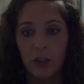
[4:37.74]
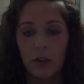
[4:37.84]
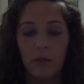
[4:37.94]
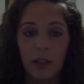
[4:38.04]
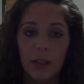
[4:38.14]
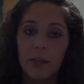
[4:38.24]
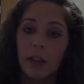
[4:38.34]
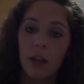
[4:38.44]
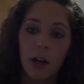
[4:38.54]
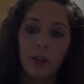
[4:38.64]
to the relatively
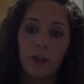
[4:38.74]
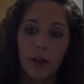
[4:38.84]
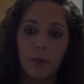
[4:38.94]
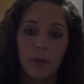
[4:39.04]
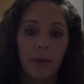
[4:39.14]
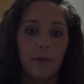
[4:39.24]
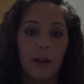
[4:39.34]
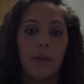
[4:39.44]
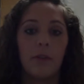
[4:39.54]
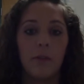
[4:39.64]
large number of
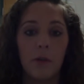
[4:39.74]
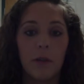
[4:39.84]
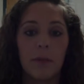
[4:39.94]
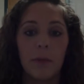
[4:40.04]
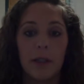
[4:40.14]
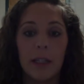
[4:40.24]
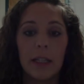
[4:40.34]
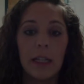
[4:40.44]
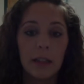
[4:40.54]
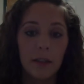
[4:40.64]
vowel phonemes present
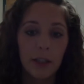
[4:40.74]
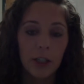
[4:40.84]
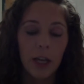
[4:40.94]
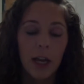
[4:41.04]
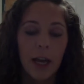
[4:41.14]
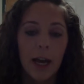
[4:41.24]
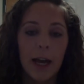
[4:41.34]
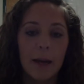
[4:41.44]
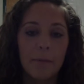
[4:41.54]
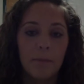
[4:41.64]
in English
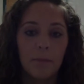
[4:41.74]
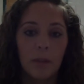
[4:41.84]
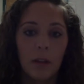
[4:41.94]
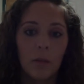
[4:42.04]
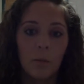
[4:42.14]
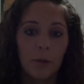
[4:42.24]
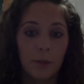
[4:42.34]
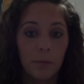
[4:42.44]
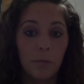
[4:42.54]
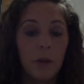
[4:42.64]

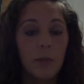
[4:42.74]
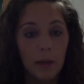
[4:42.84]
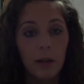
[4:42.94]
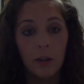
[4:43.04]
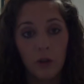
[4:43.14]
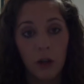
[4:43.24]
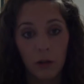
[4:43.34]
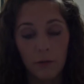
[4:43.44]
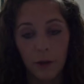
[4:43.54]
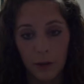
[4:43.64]
was really a struggle
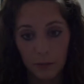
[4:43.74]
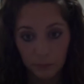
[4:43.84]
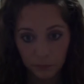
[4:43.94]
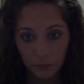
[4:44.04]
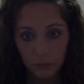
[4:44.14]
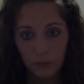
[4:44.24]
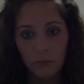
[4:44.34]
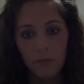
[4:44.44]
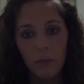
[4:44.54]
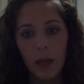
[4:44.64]
for him.
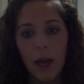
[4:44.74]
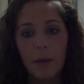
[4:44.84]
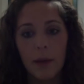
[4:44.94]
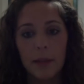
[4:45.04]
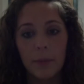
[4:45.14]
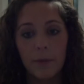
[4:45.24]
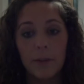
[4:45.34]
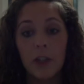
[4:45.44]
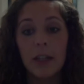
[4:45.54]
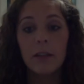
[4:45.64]
As a
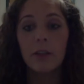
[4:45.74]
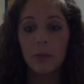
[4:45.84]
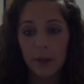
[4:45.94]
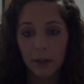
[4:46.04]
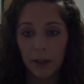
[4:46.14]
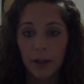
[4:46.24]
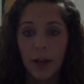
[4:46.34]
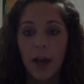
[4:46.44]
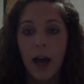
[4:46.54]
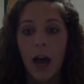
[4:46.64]
proficient English speaker,
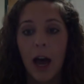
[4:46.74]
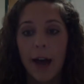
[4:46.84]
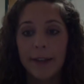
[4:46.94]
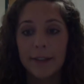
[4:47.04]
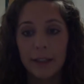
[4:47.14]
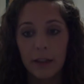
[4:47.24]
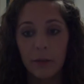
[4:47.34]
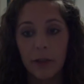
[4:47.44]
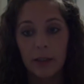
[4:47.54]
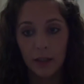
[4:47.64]
I can see the
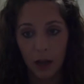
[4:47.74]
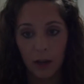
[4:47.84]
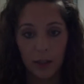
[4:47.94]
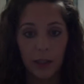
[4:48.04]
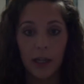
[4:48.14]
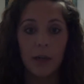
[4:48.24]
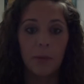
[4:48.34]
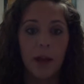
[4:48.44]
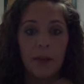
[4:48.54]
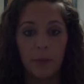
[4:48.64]
word soccer and
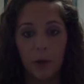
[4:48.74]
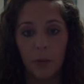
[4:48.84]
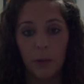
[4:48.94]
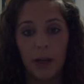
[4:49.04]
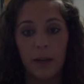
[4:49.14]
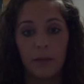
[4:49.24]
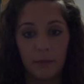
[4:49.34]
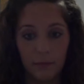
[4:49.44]
apply the appropriate